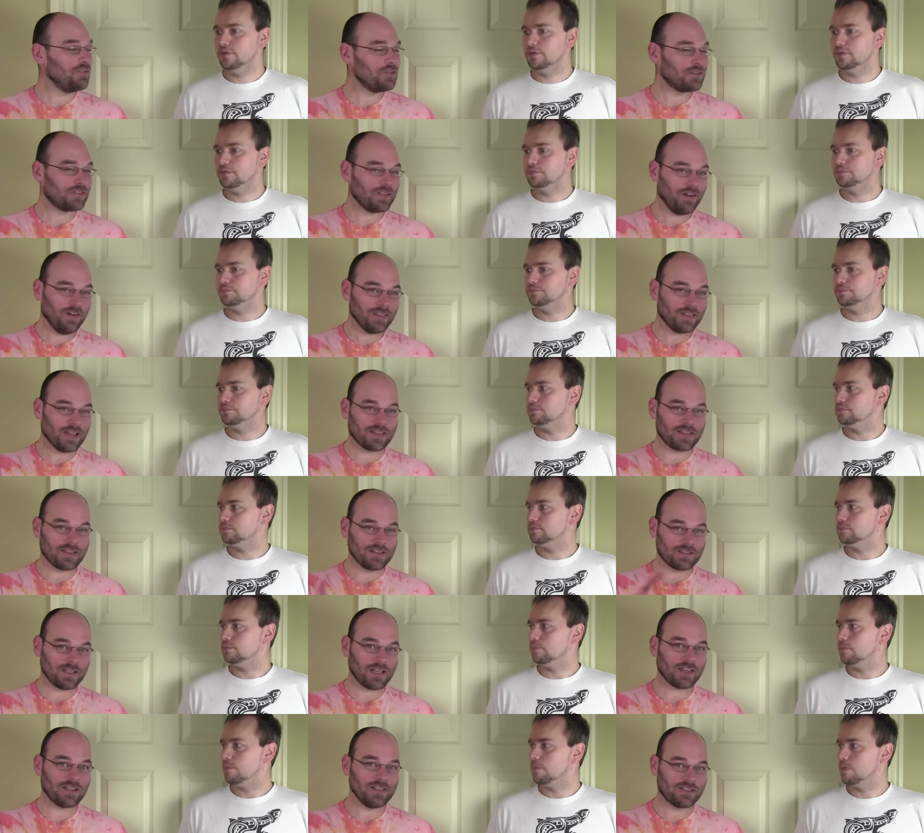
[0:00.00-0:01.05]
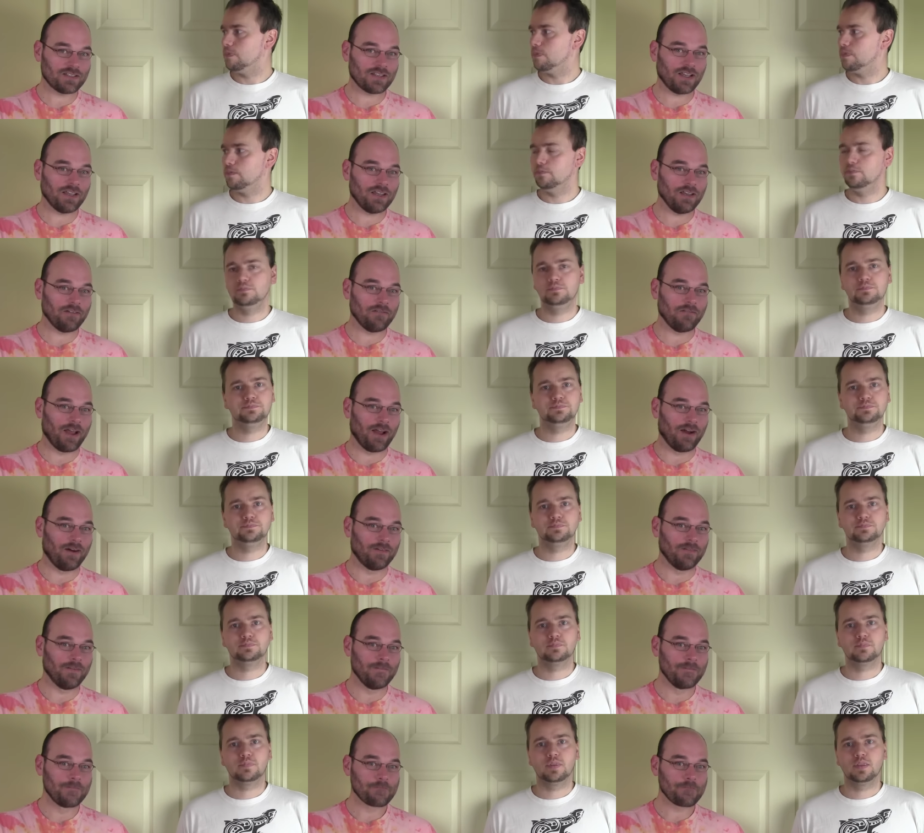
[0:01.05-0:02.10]
Speaker 1: you saw that the second psychic
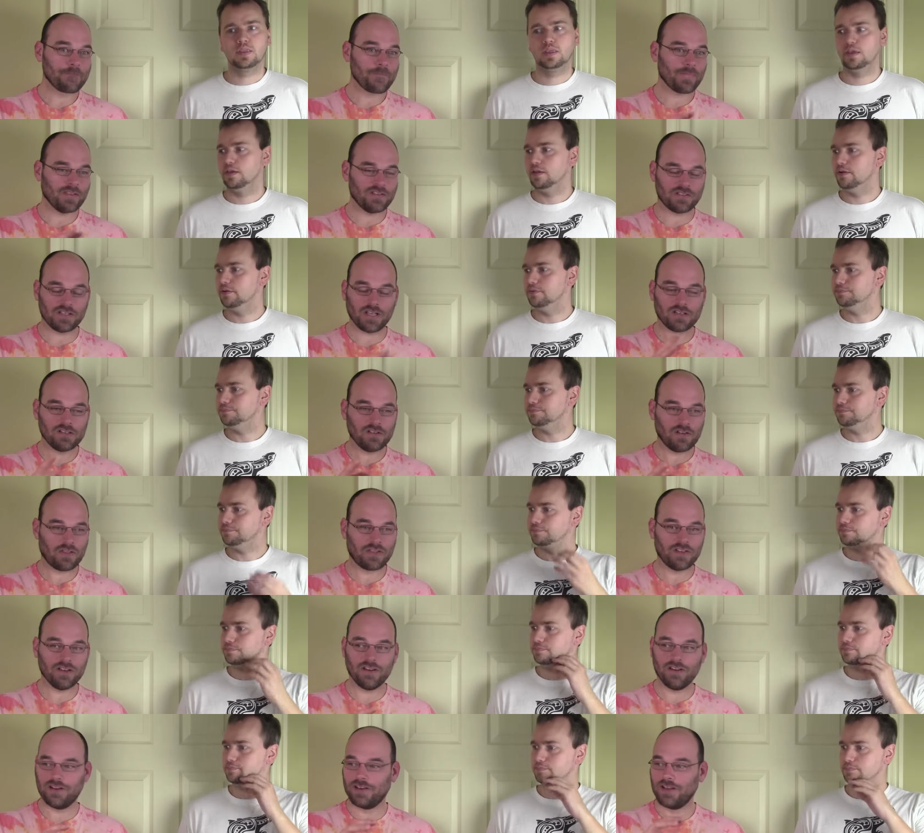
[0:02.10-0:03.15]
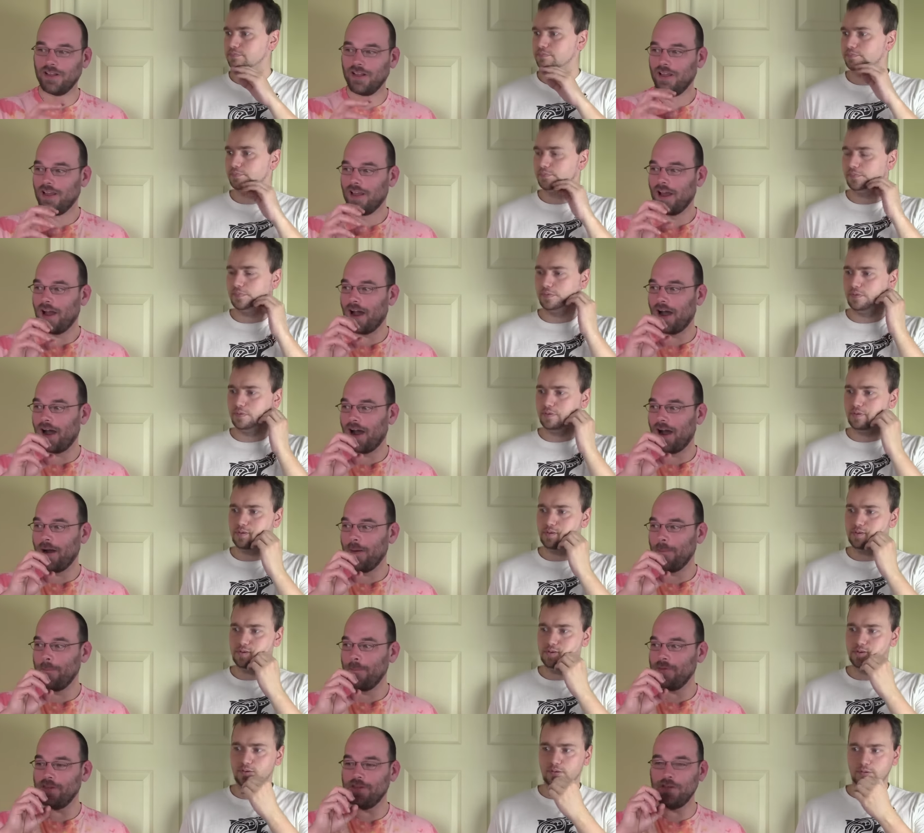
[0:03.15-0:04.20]
round, the second or third.
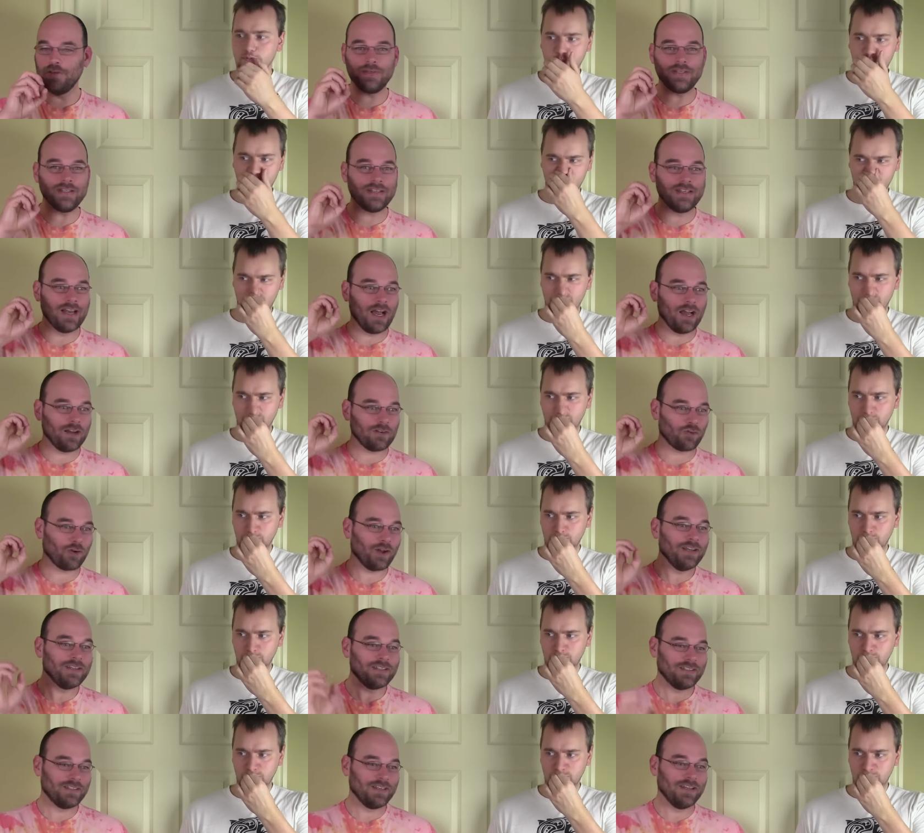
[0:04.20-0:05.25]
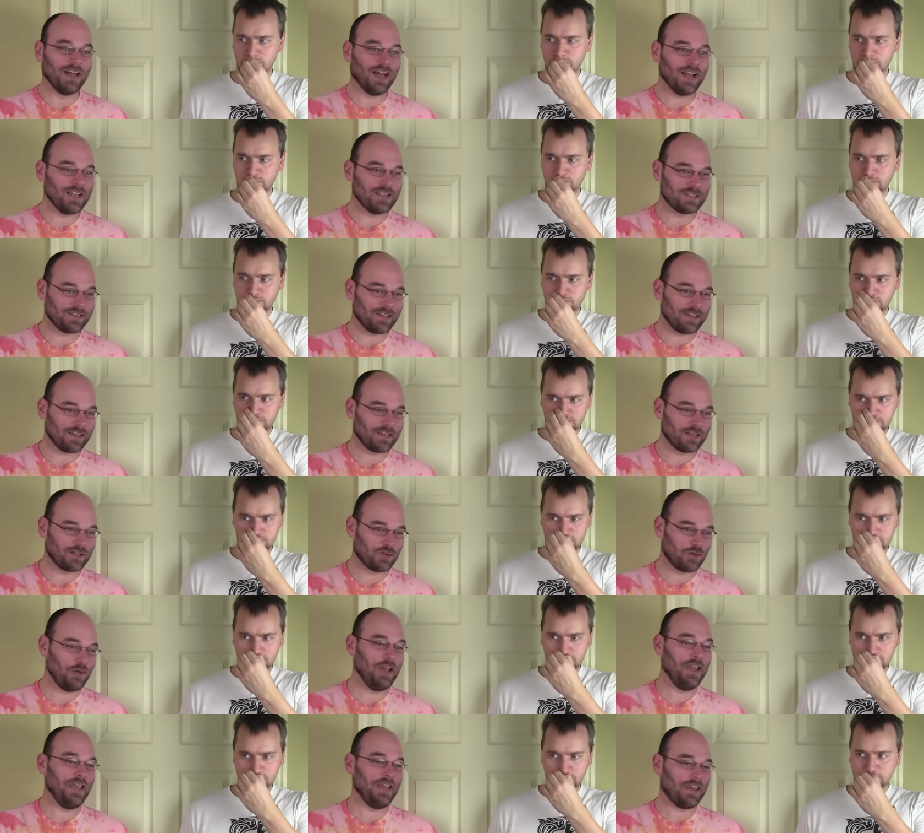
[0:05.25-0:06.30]
Um, you did not try to deny psychic
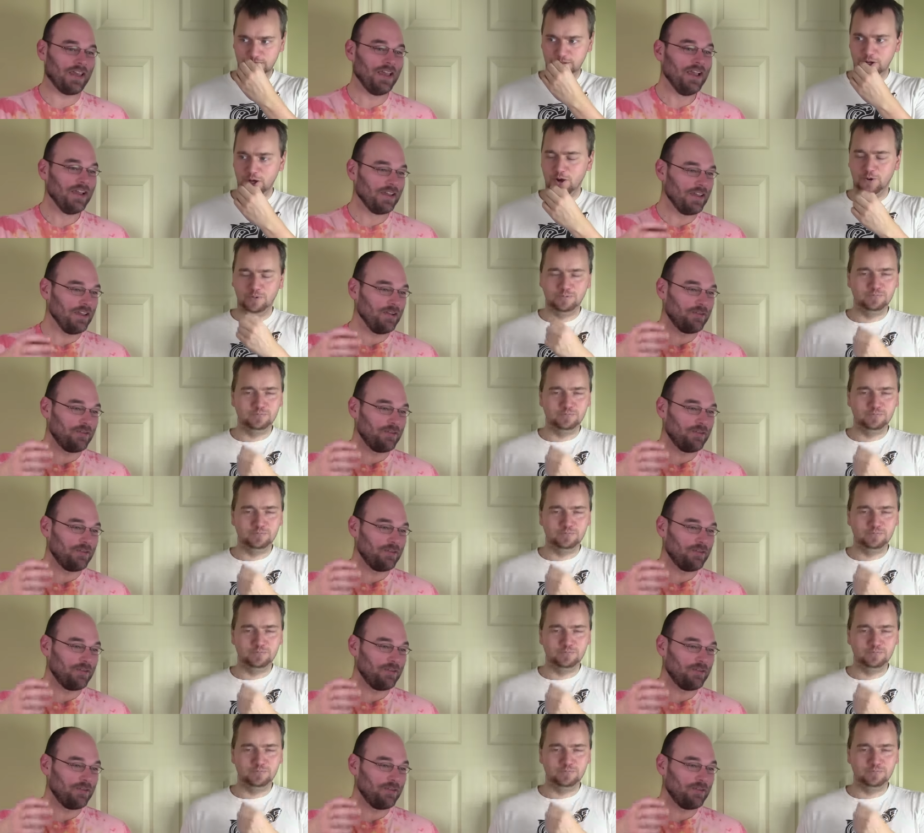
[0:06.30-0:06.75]
shriek. No,